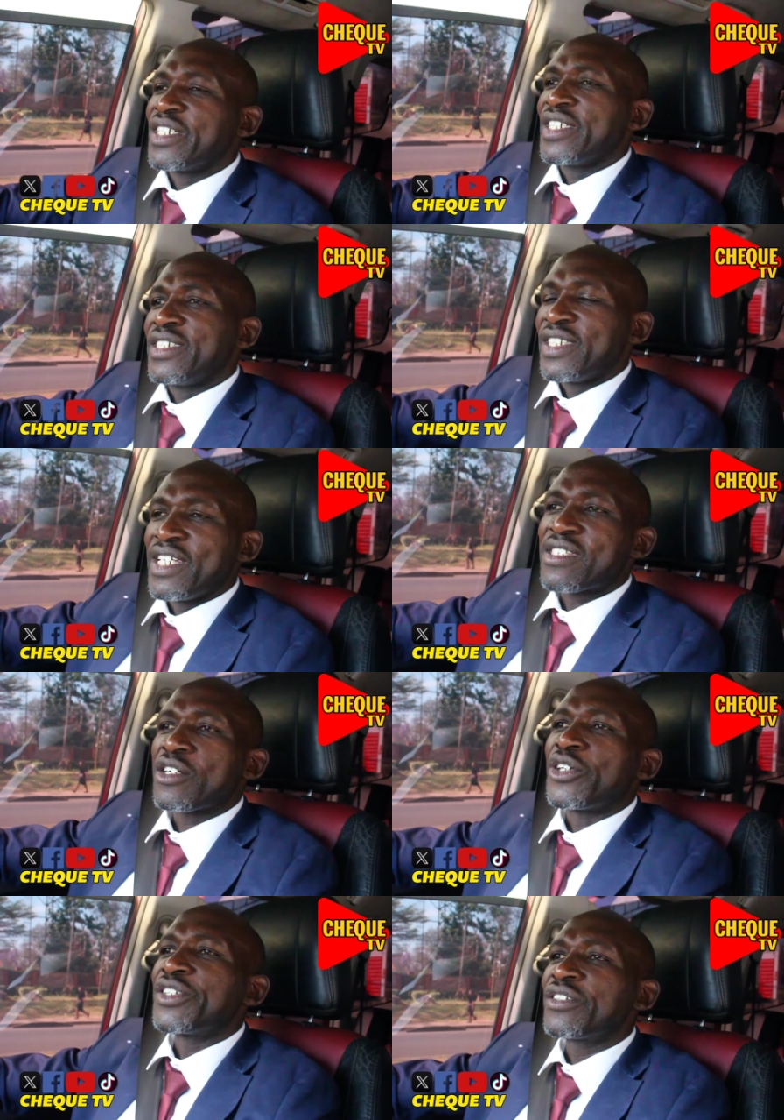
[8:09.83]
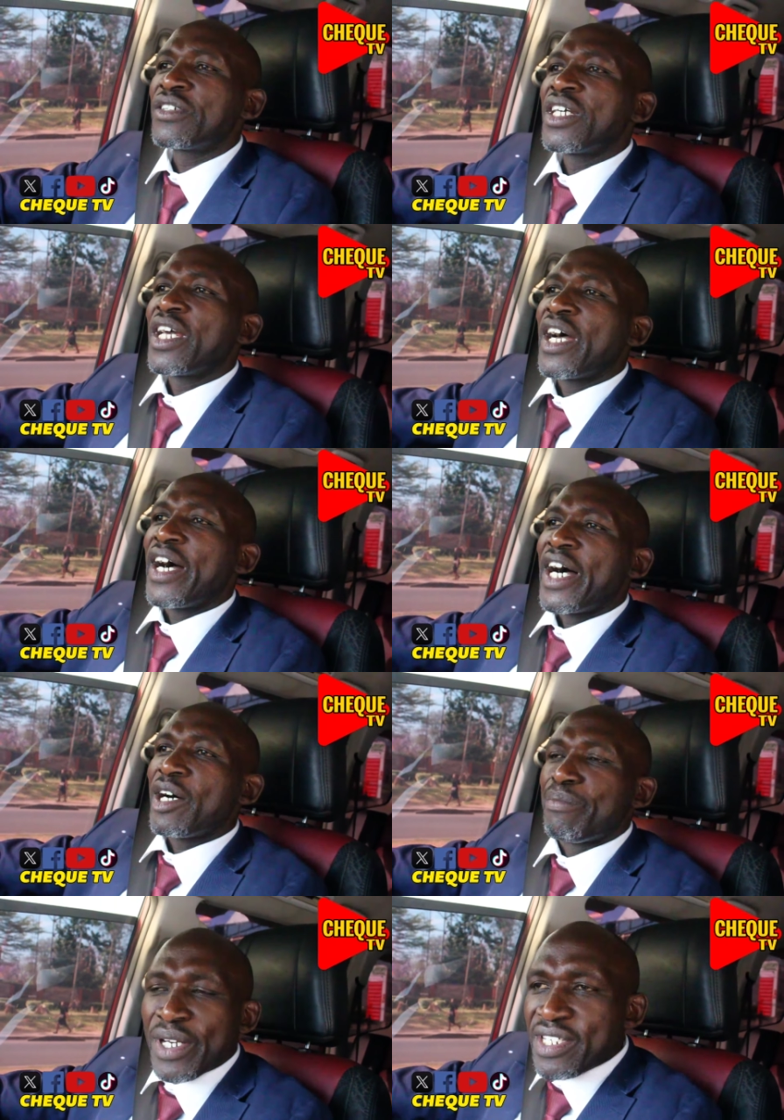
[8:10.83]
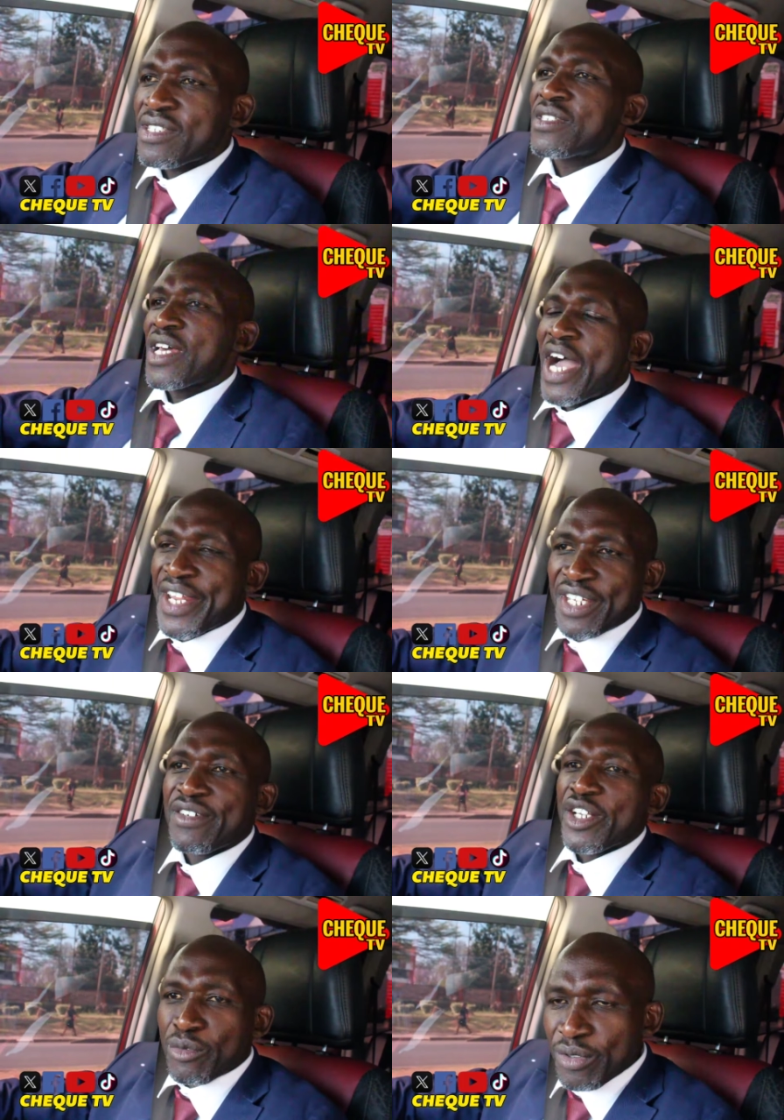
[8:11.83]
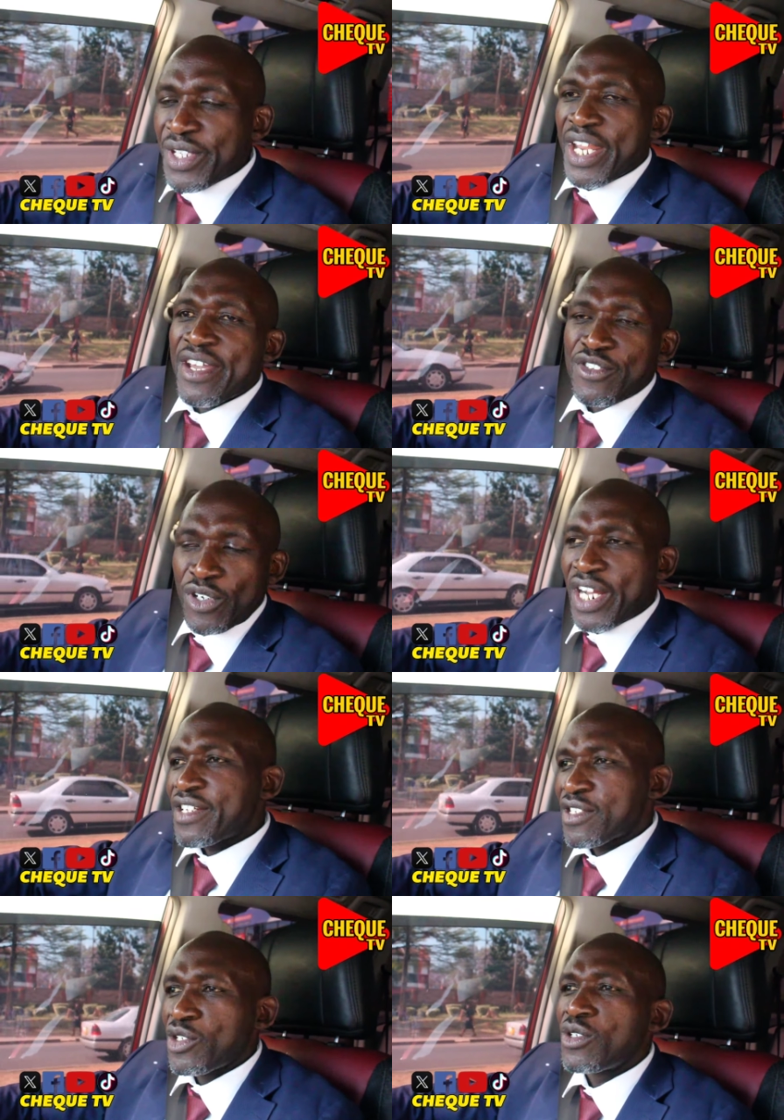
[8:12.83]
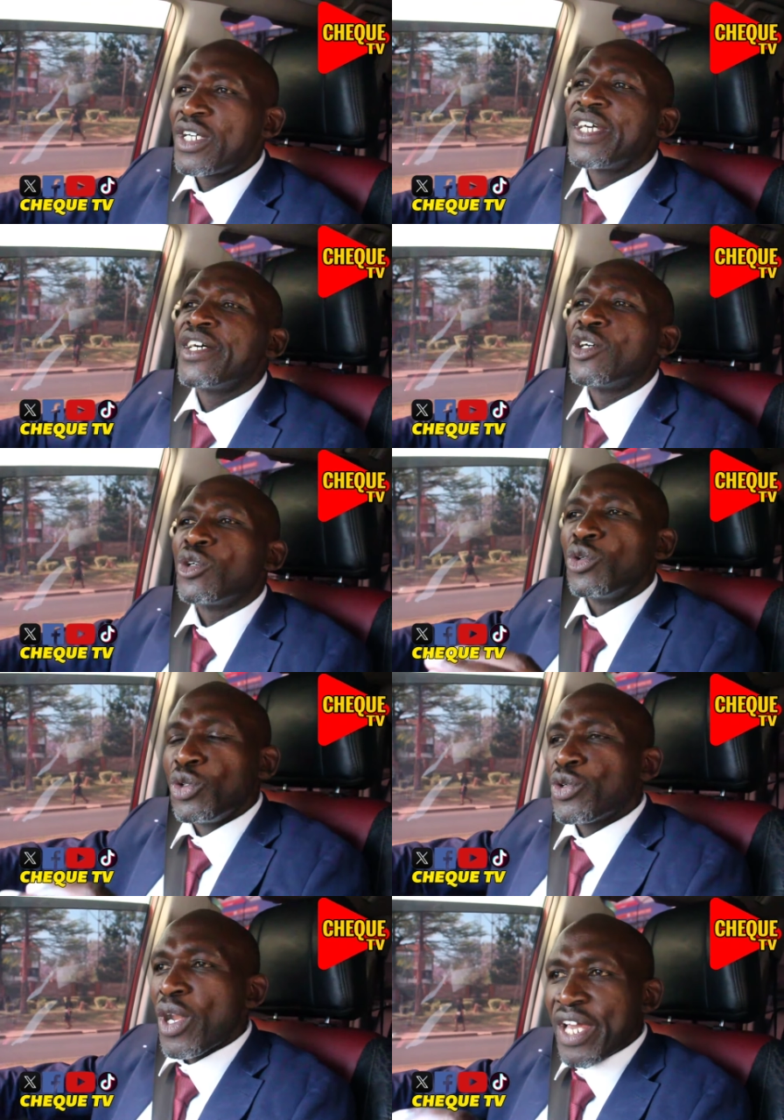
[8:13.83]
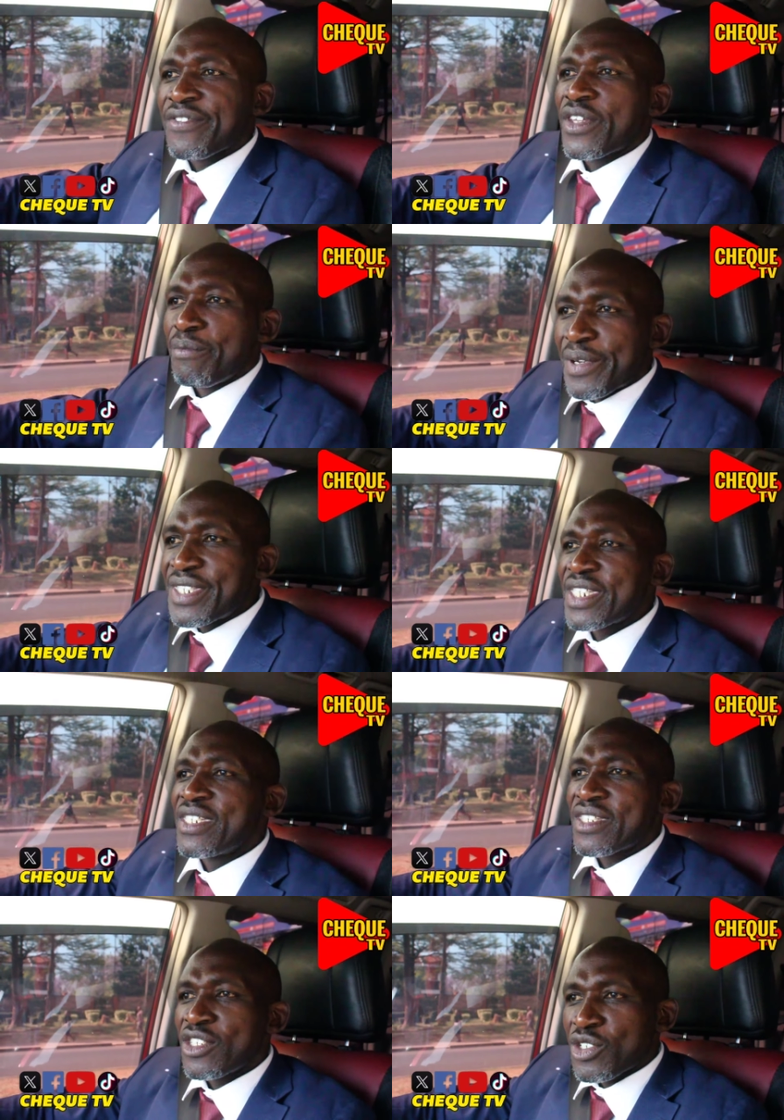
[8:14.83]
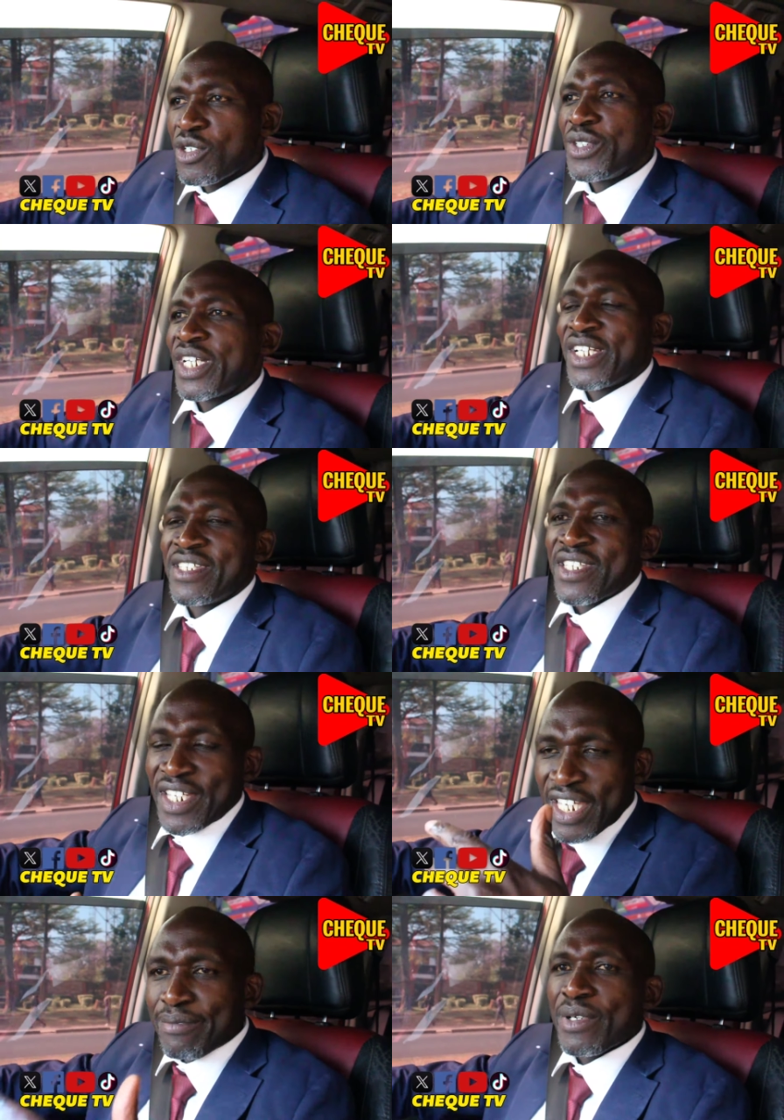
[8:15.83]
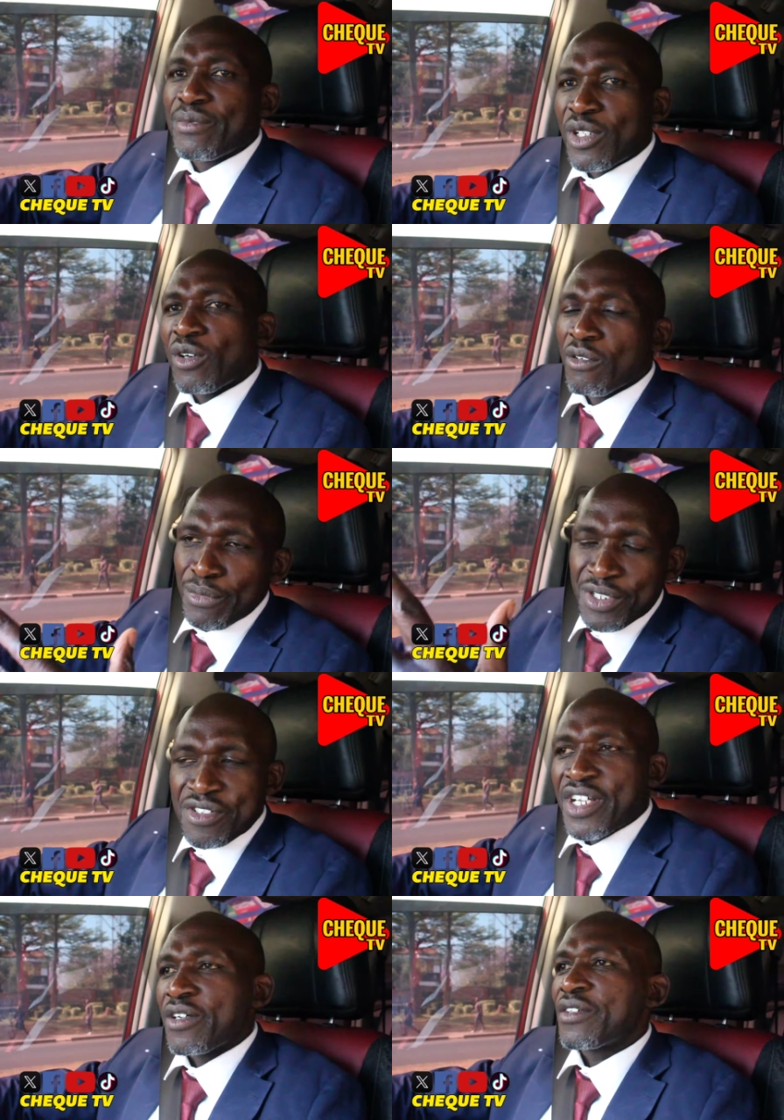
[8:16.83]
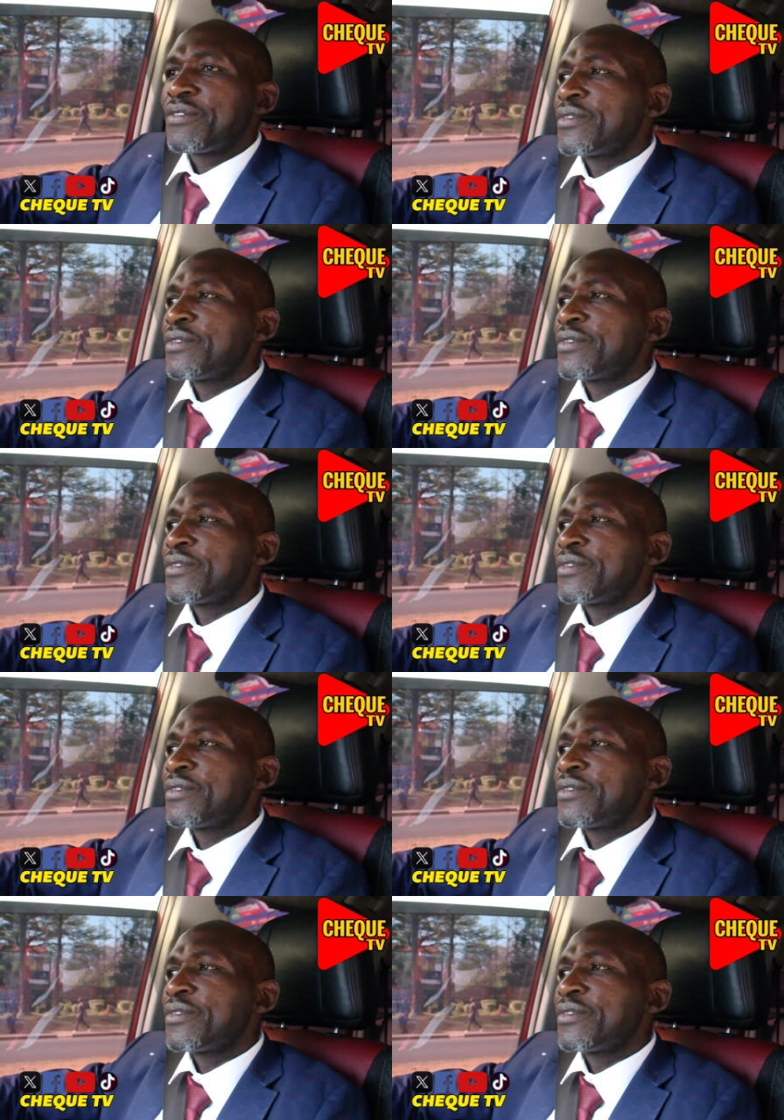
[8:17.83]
in its own place and never removed the knife to cut. So Uhuru left the presidency showing he's incapable of betrayal,